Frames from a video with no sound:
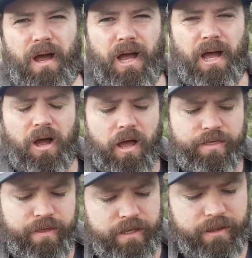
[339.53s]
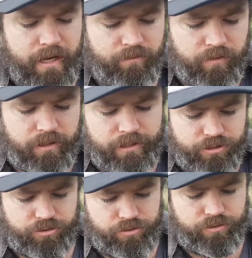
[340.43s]
I think they really
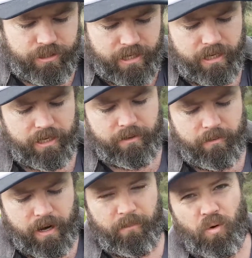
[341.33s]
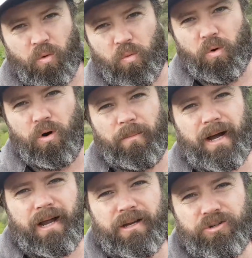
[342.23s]
do need a more
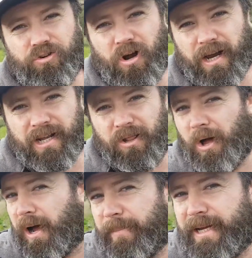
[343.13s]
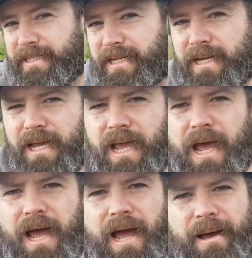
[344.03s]
warmer and dry climate.
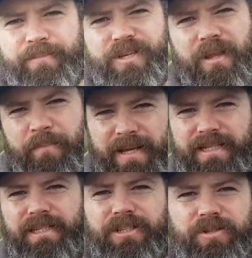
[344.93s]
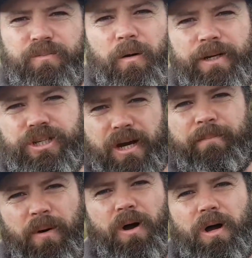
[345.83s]
So the best thing to do is probably
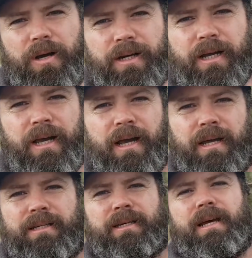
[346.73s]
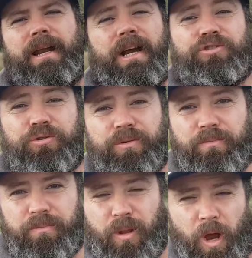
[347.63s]
jump on to an
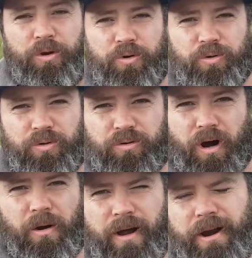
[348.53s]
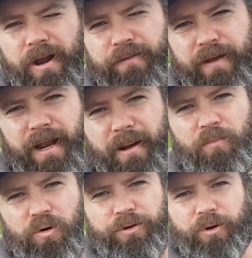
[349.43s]
actual local grower. I know if you head up
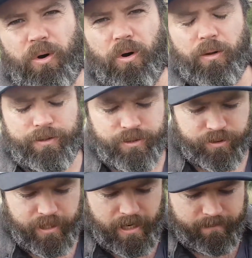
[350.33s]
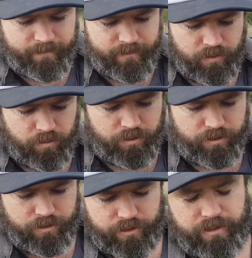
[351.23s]
more north, sort of up
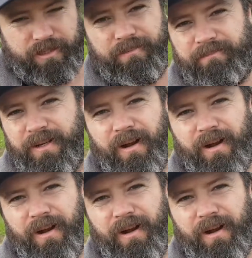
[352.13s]
towards sort of the,